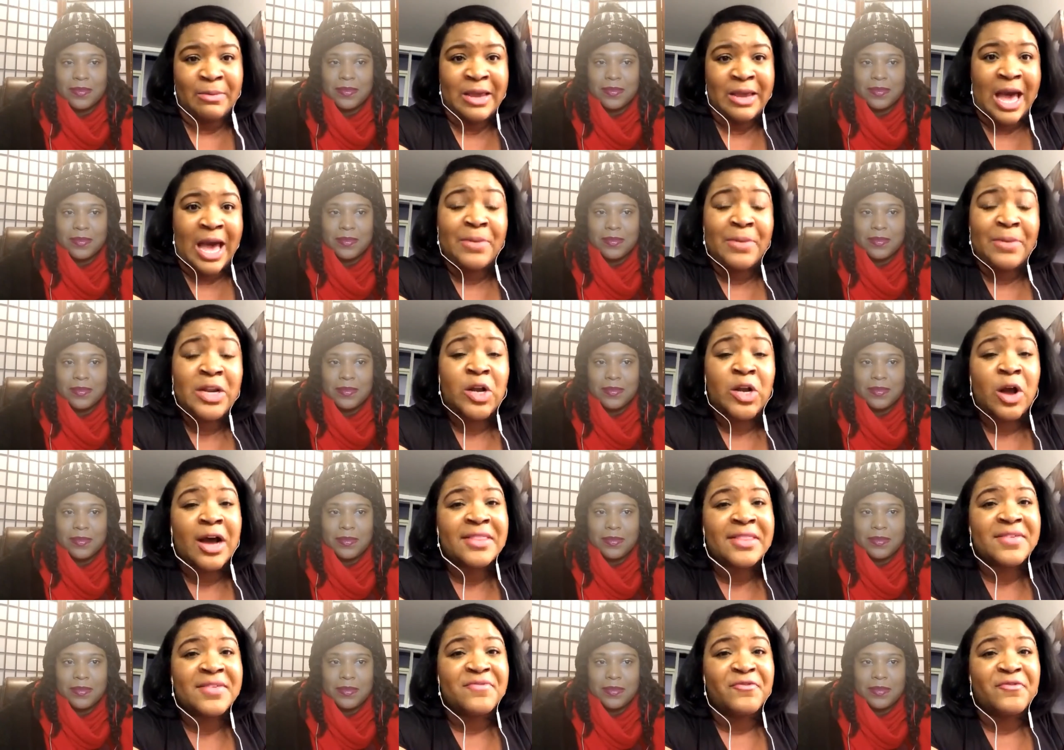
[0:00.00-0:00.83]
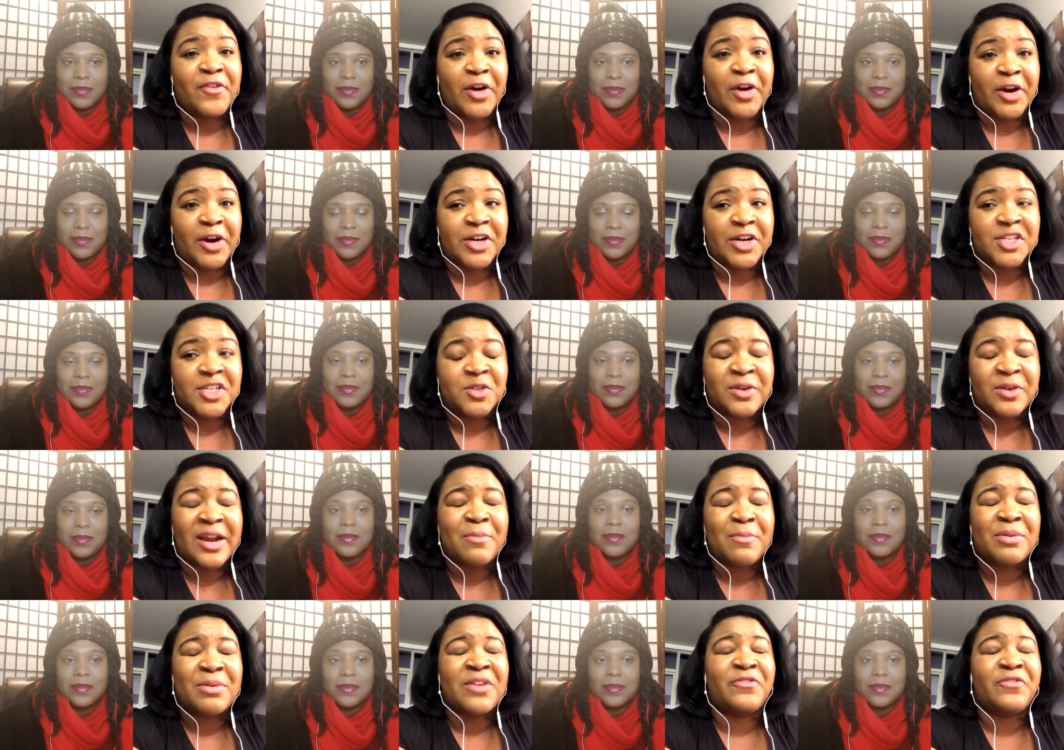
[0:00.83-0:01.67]
Speaker 1: I'm gonna call them first, right?
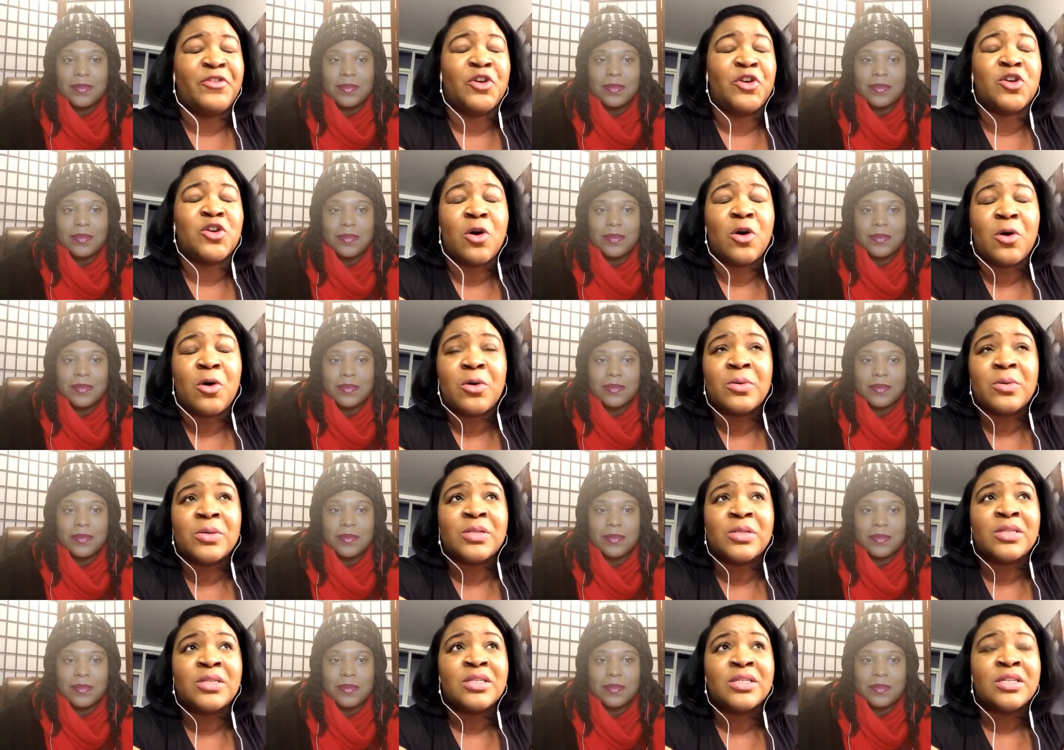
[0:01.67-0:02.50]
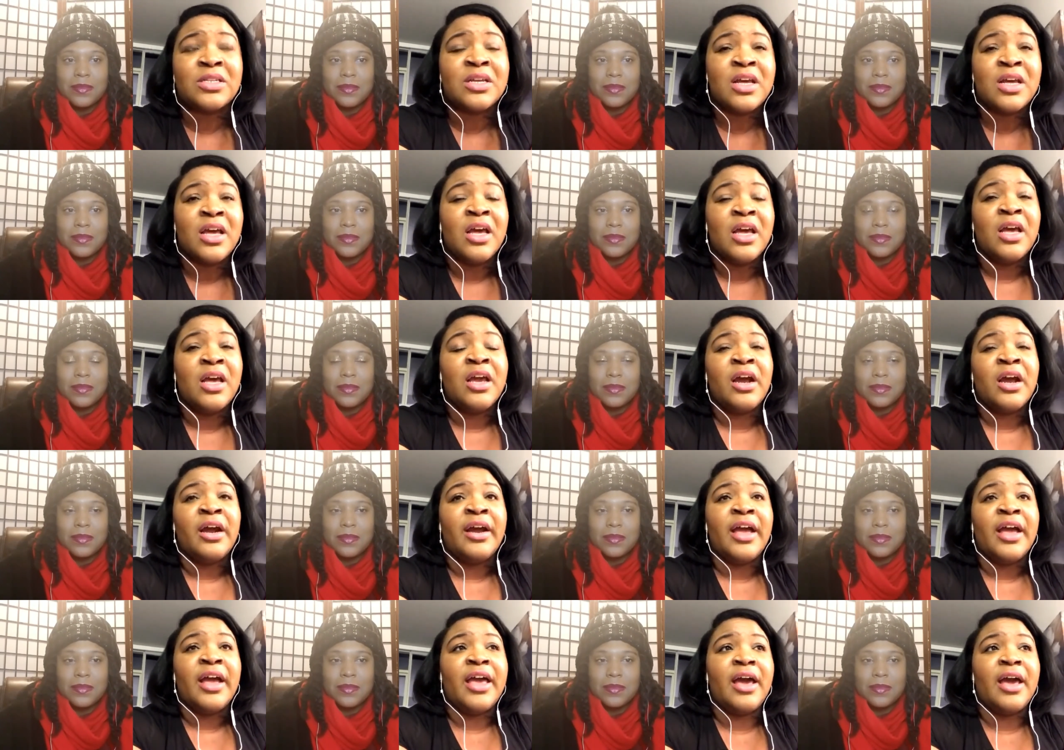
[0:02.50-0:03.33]
But if your goals
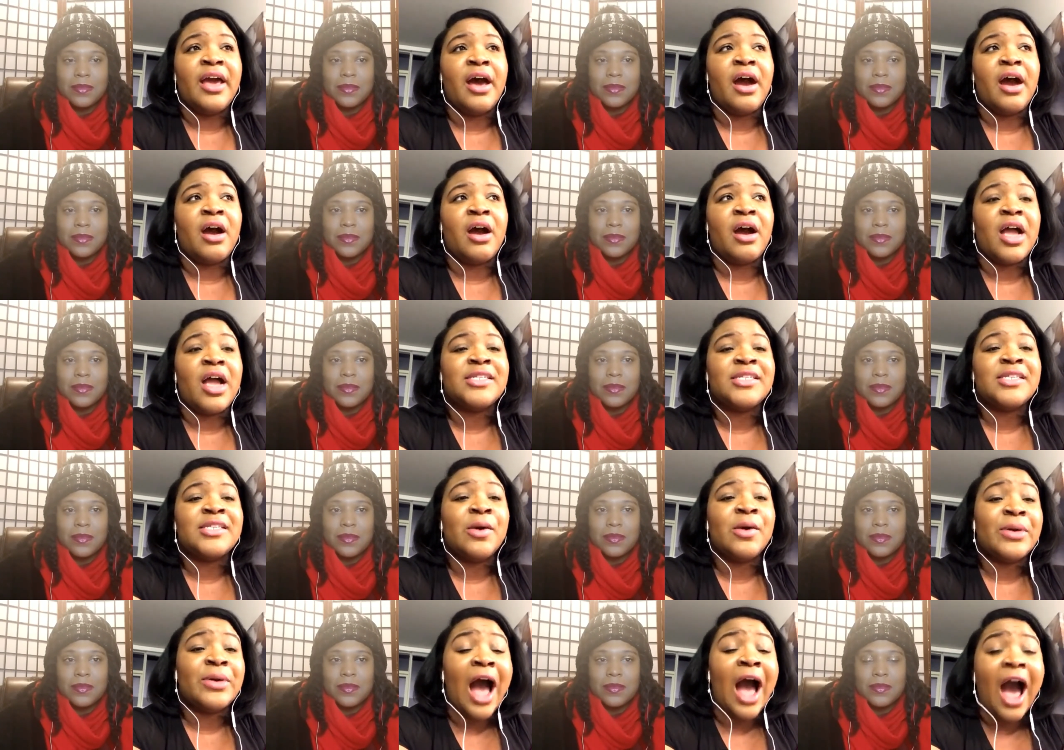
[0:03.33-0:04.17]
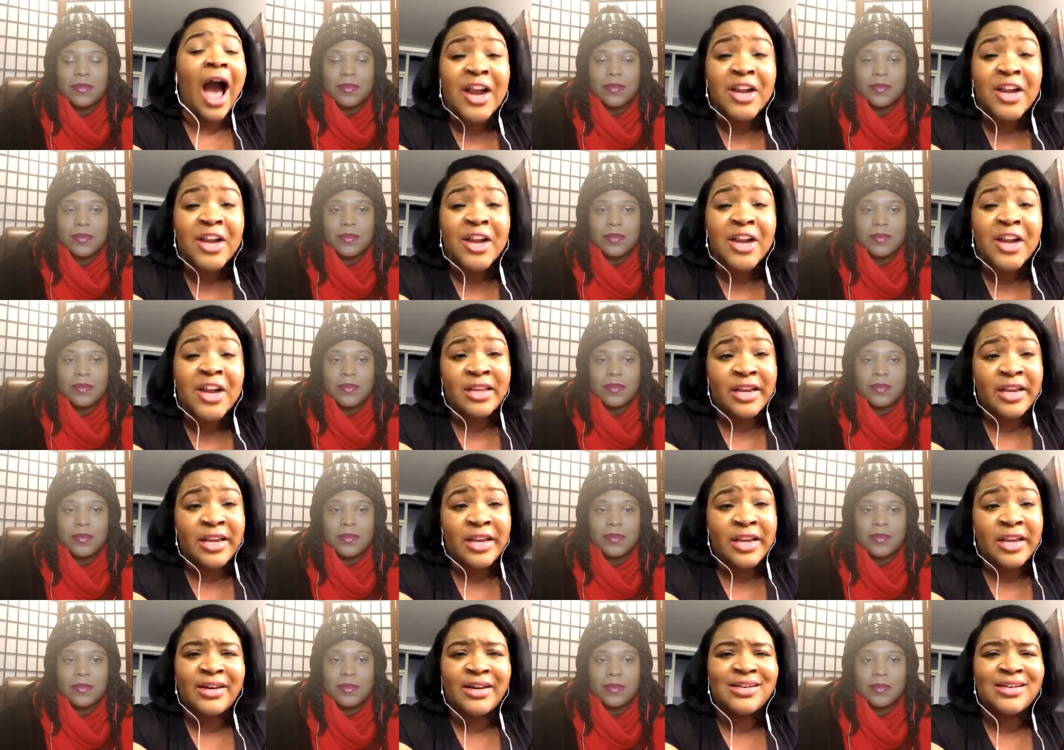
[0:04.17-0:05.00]
are somewhat higher than
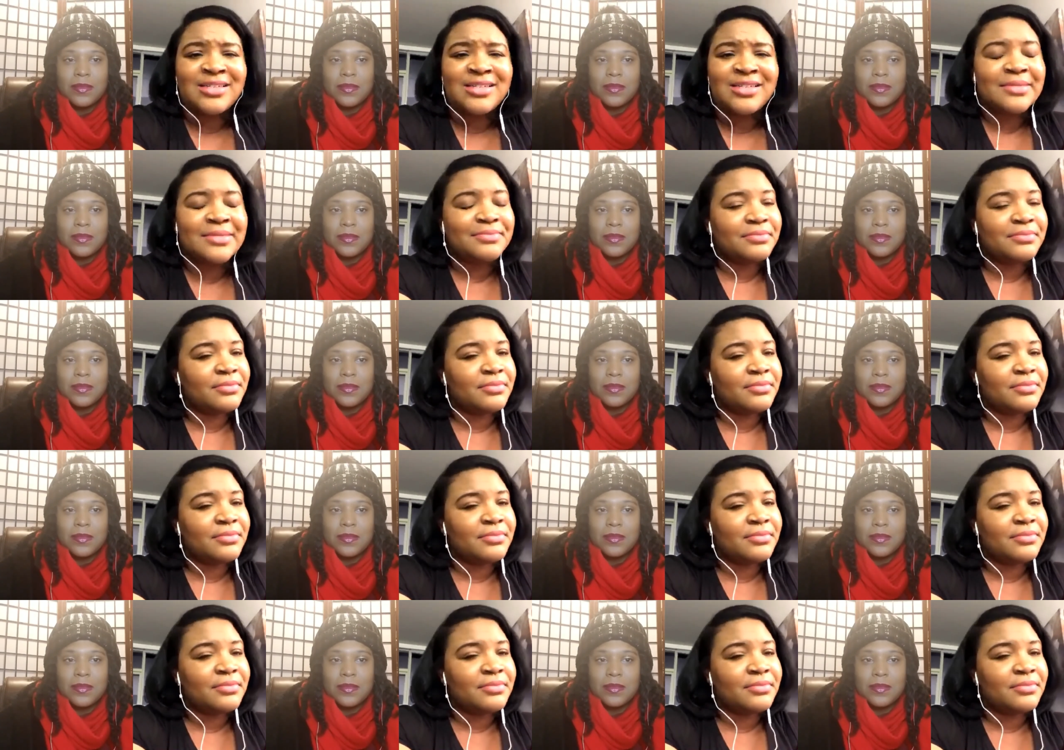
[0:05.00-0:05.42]
theirs,